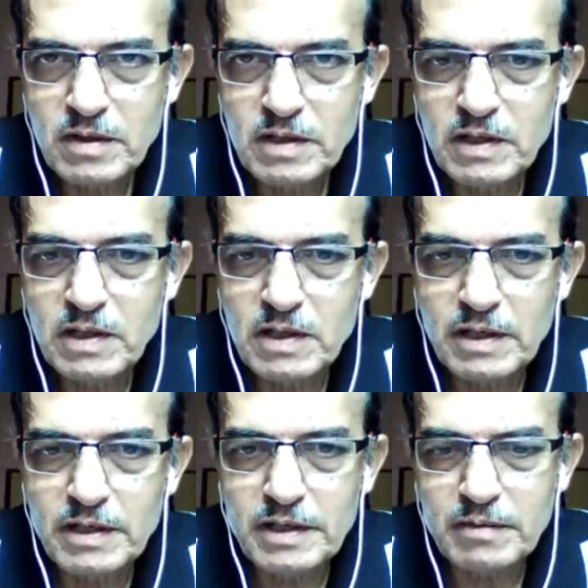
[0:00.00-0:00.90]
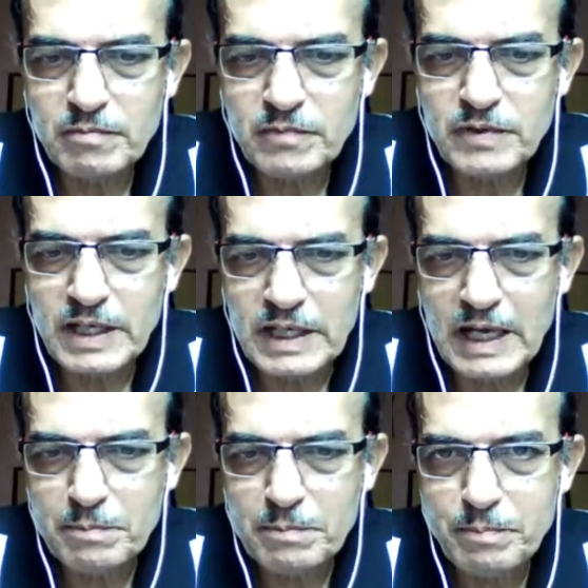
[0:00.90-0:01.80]
uh, there
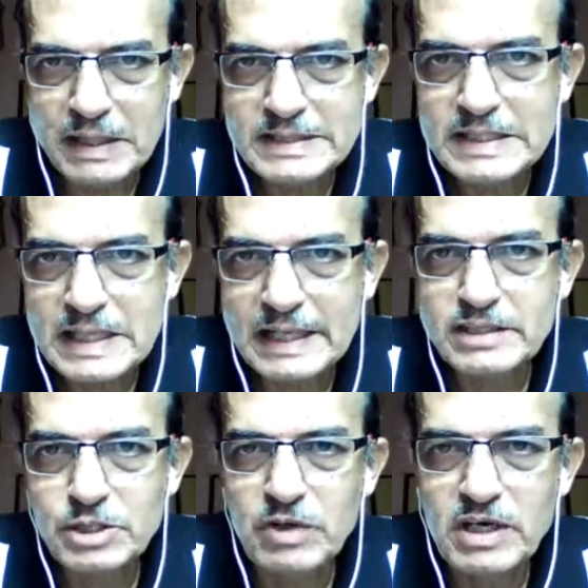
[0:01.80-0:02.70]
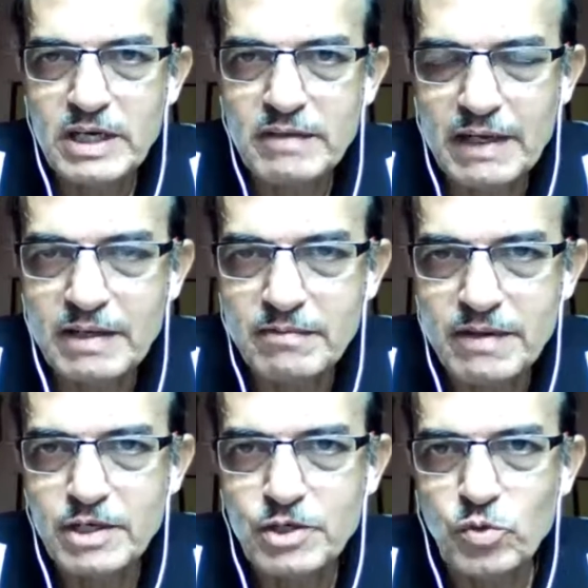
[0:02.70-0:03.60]
are places like Simagad Valley where
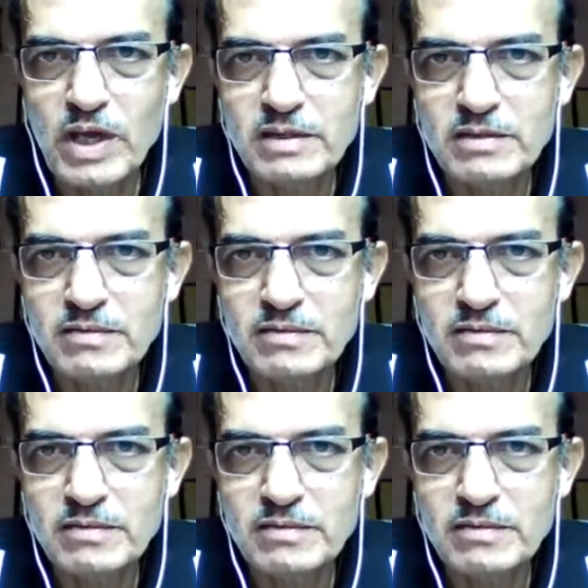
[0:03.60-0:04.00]
you can